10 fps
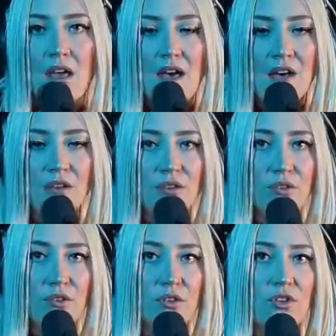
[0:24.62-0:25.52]
How
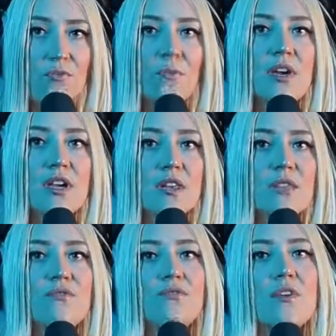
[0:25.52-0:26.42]
do you break
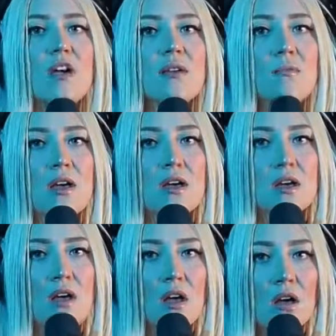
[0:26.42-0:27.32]
the frame
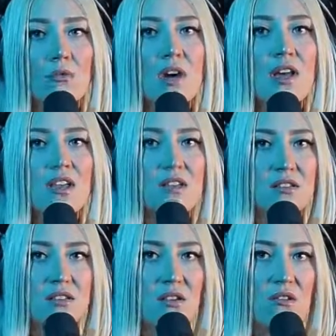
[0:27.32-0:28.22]
when
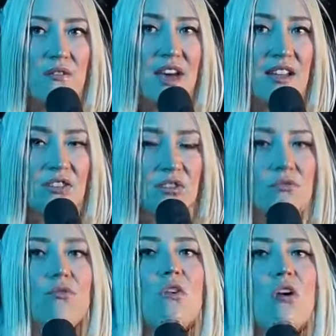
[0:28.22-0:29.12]
it's all that you
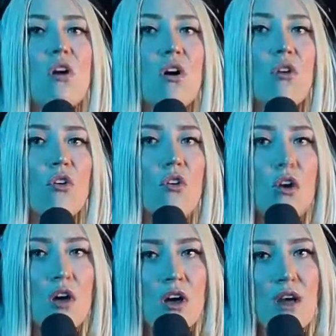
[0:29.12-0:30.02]
know?
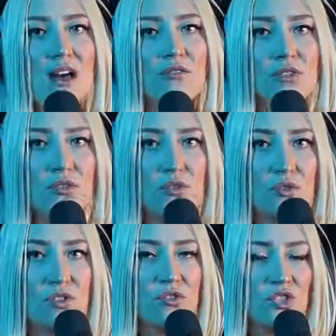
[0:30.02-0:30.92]
How
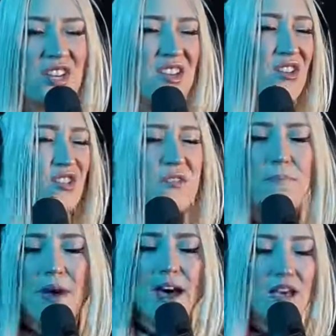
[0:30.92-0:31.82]
do you change the
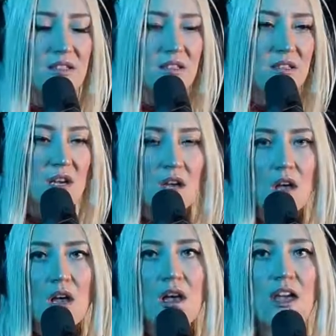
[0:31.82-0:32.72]
past
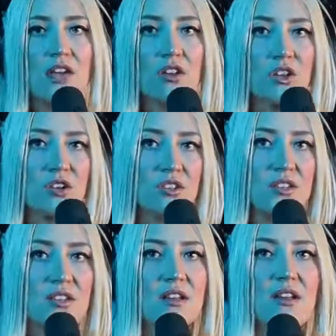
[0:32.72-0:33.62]
and learn
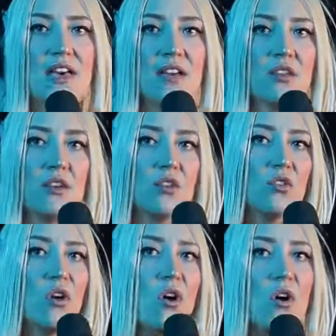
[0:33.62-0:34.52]
to let
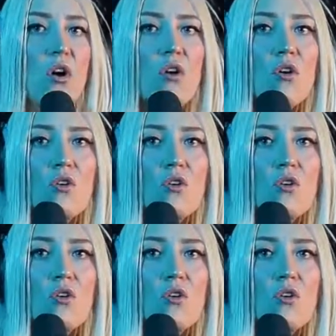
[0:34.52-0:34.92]
go?